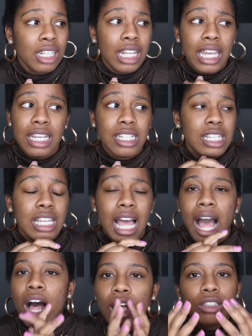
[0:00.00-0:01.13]
Like
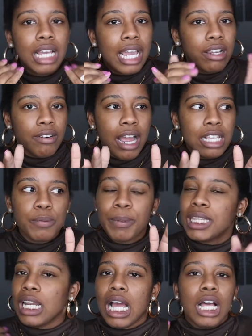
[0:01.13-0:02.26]
I'll digress,
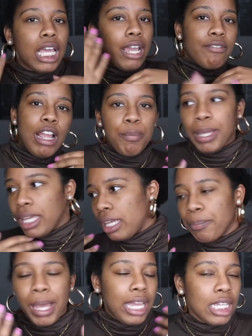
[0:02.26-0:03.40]
but then I'll get right back,
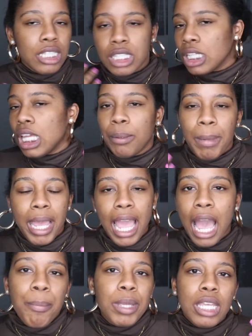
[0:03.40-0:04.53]
back into like my
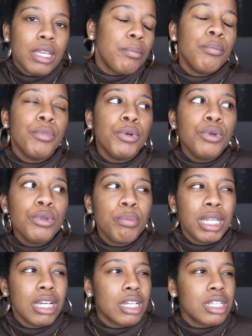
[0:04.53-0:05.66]
happy mood
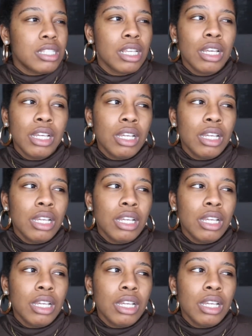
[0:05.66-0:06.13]
because